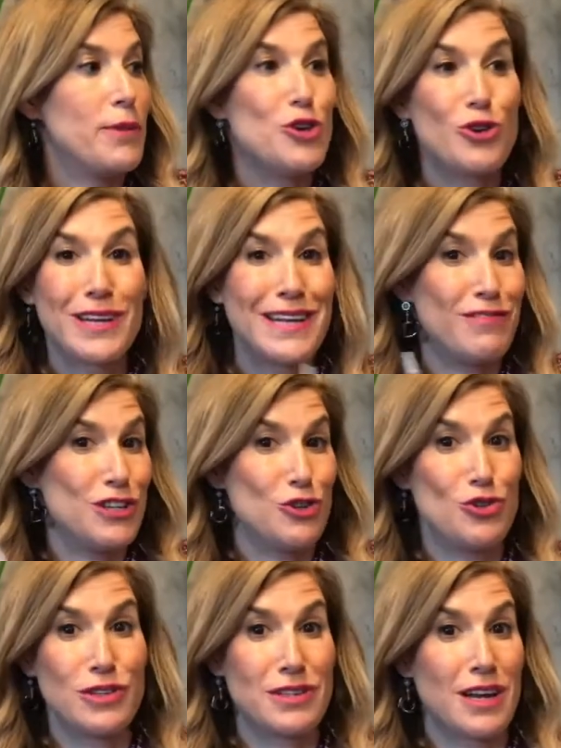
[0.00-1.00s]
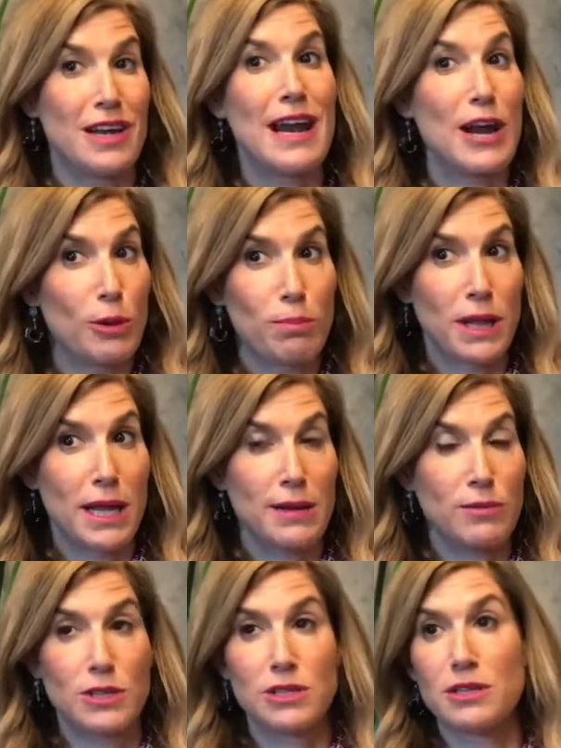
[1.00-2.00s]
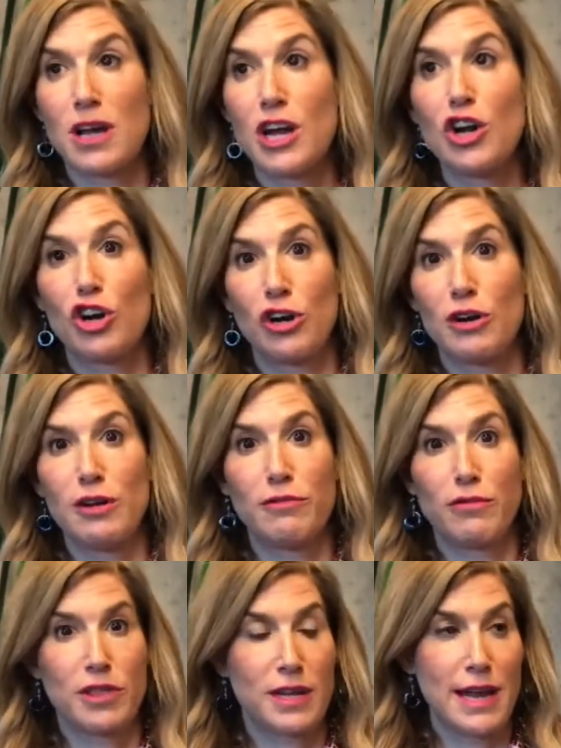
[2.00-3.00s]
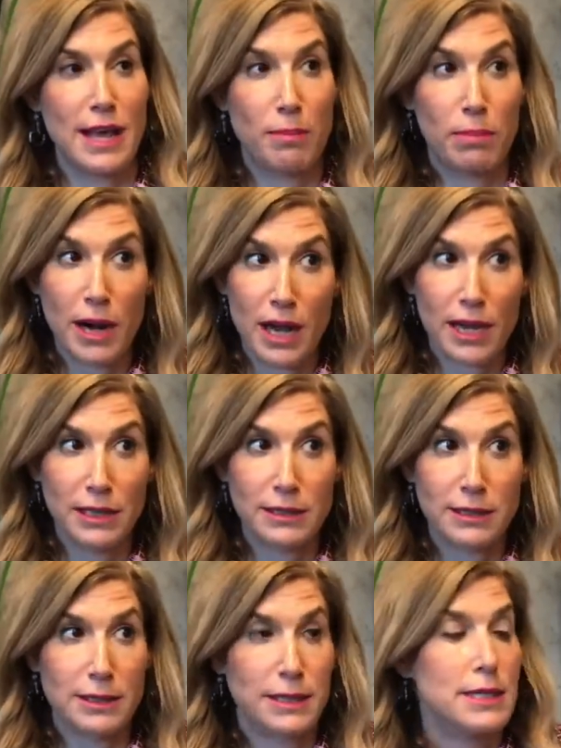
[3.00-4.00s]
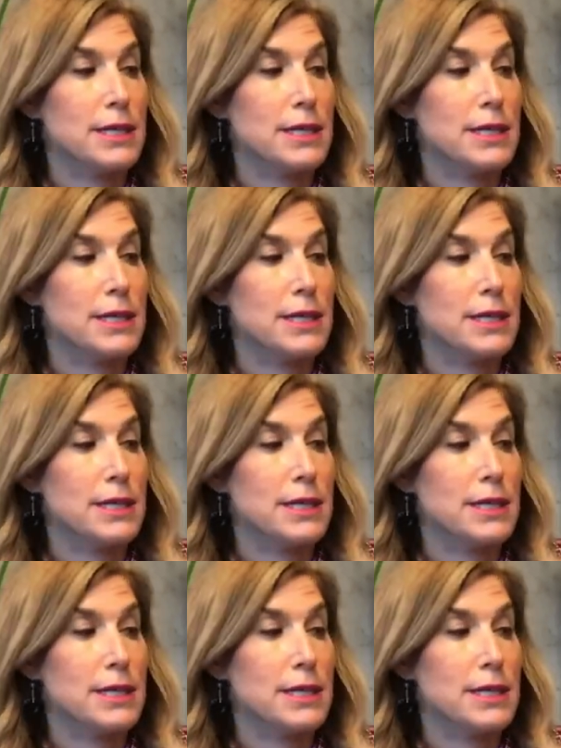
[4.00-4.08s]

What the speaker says: You can even do this on an airplane, which is unheard of with a nail product.